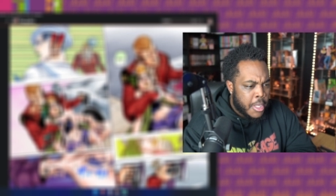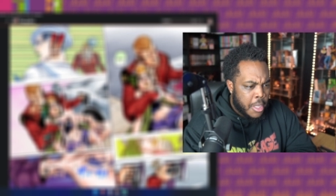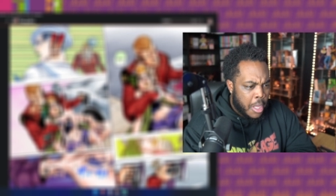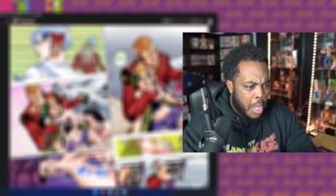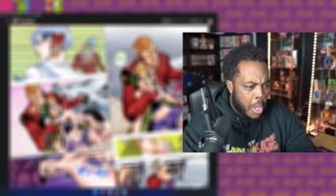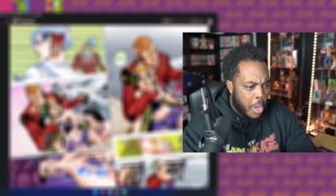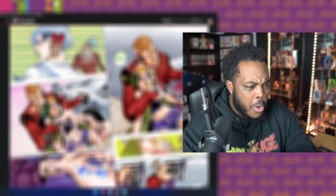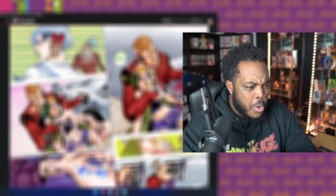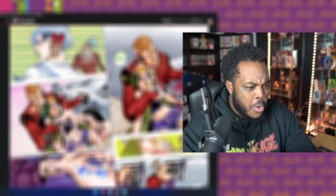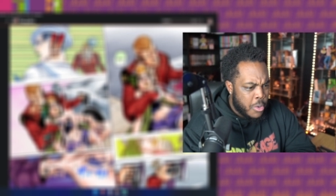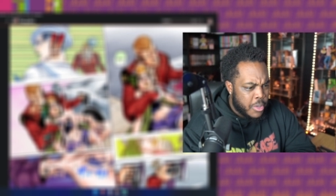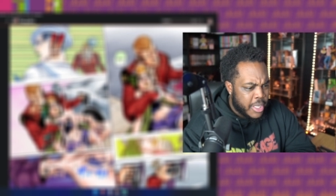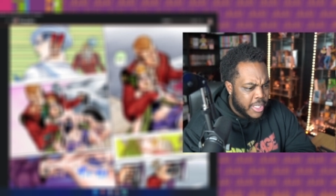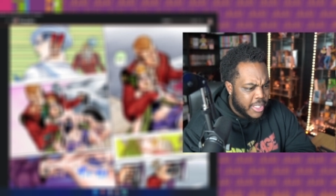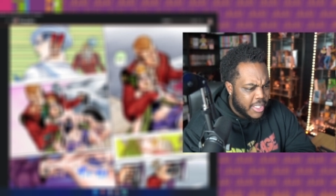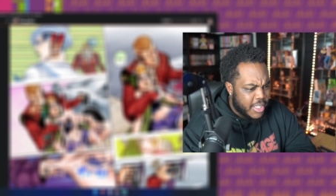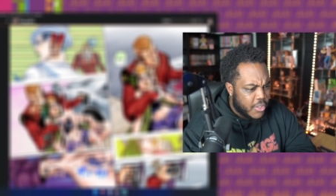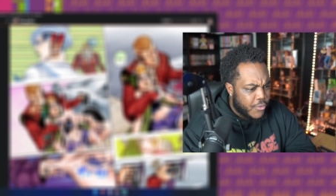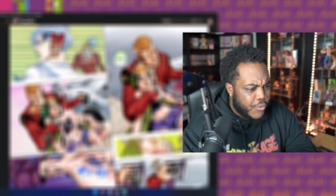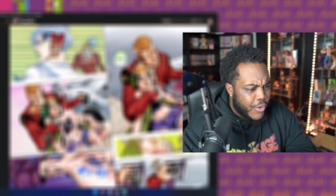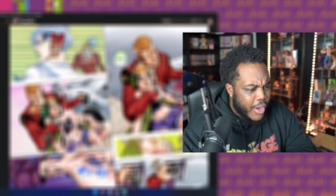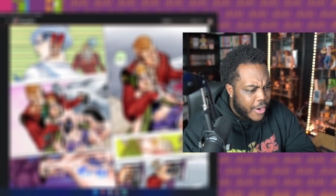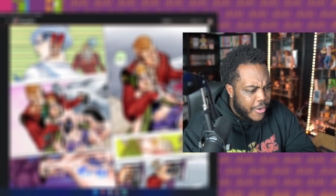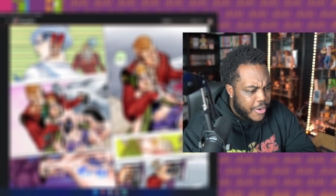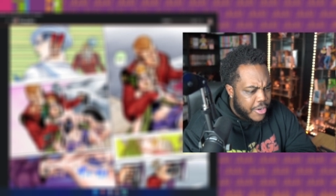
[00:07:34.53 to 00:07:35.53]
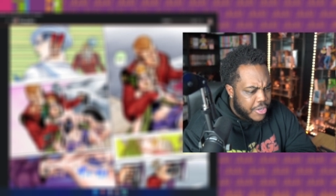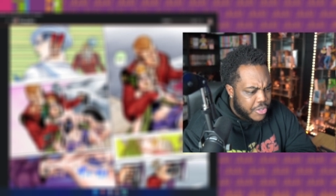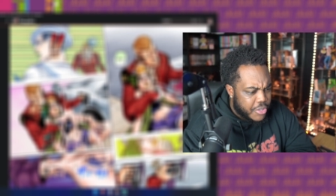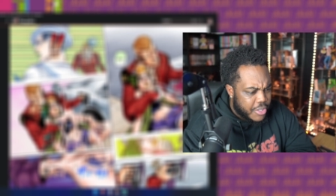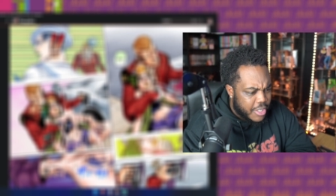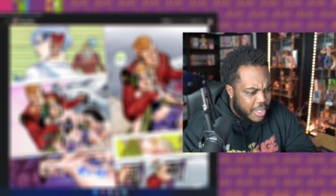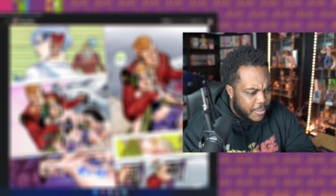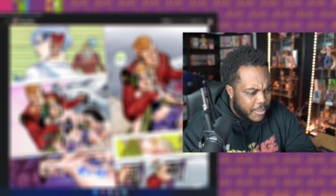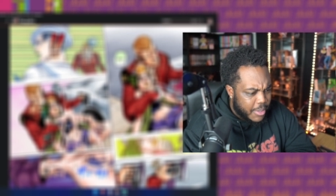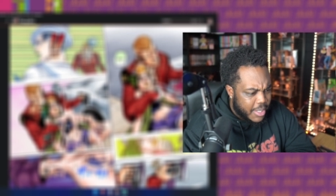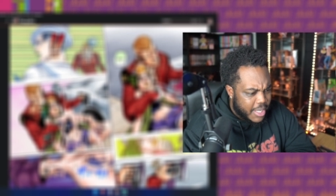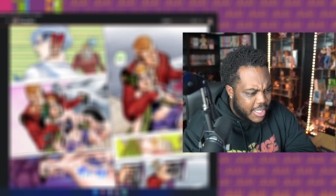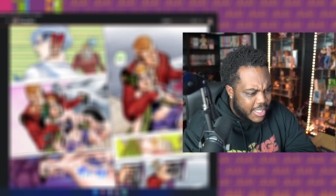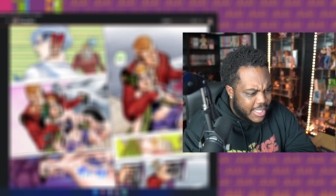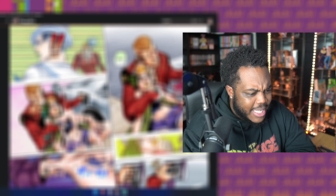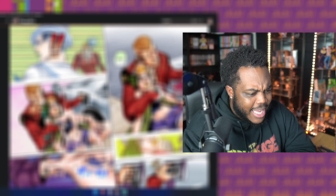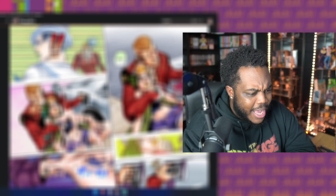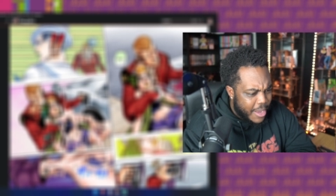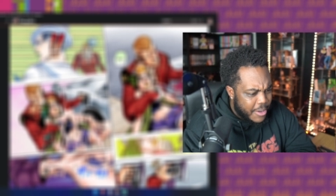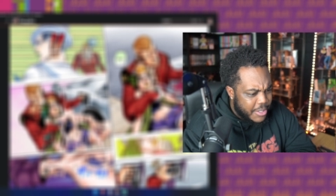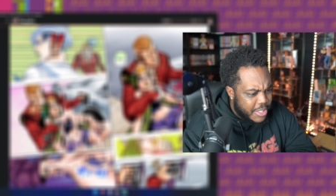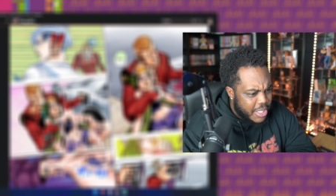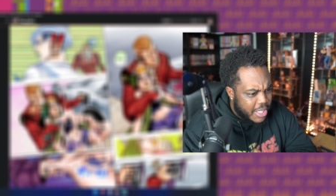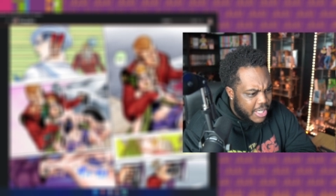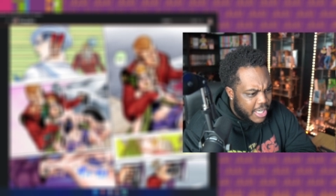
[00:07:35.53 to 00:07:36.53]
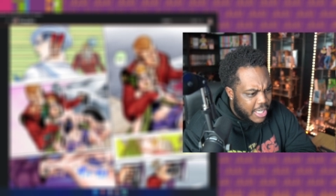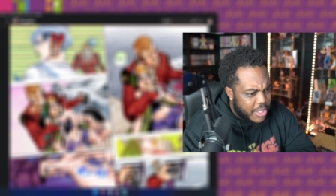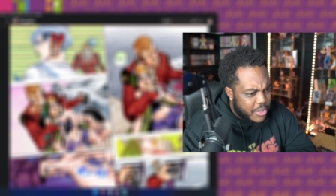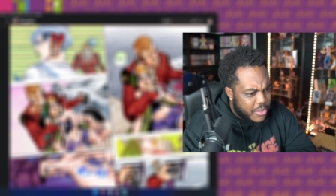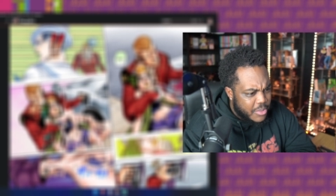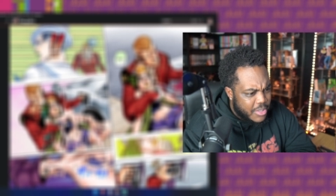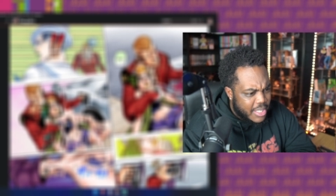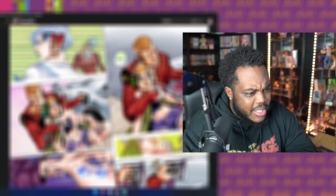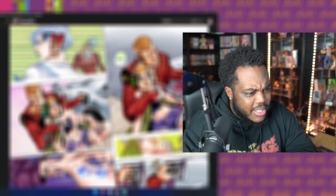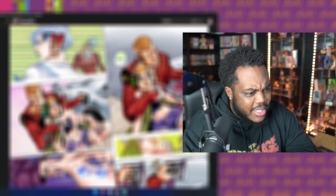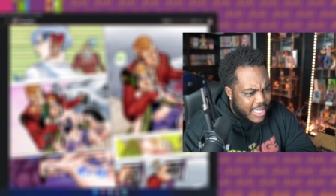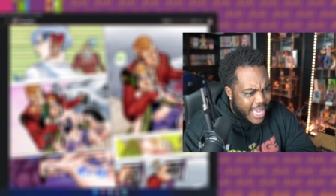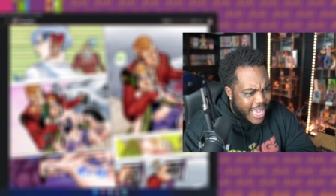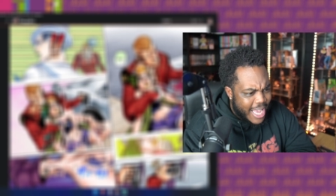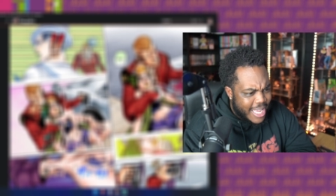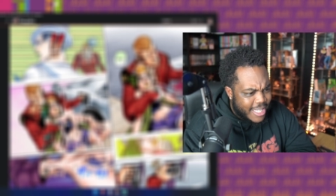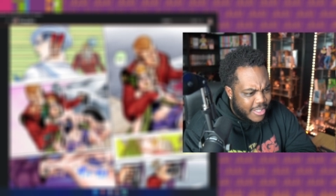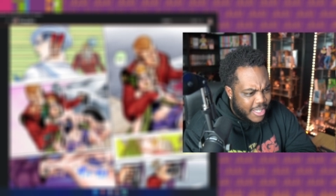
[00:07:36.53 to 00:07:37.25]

Oh, this is very interesting because how is he going to use this gas?